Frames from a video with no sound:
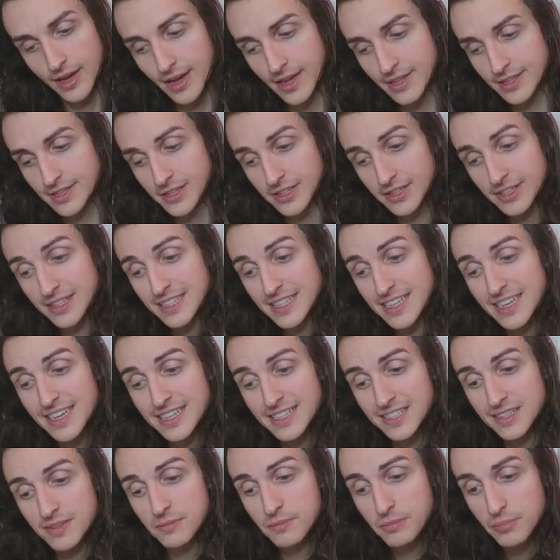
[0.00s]
It's going to
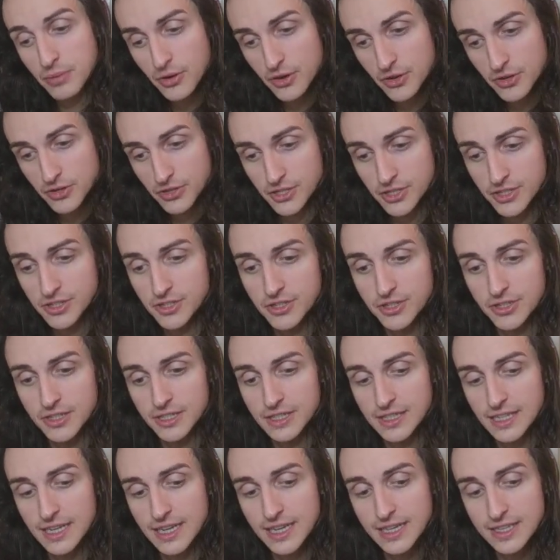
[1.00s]
take some push, it's going
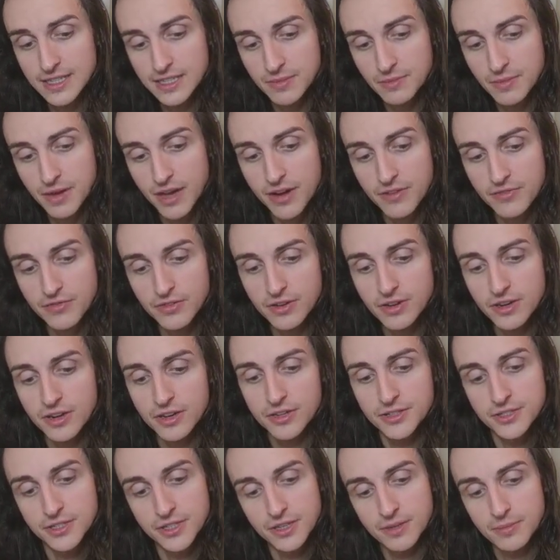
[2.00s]
to take some effort
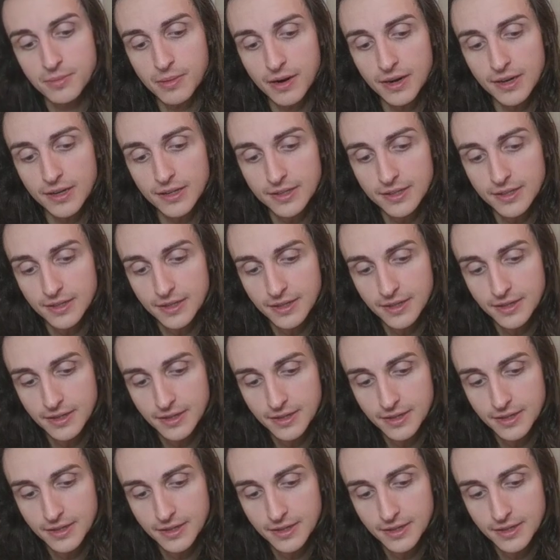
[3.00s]
on your part.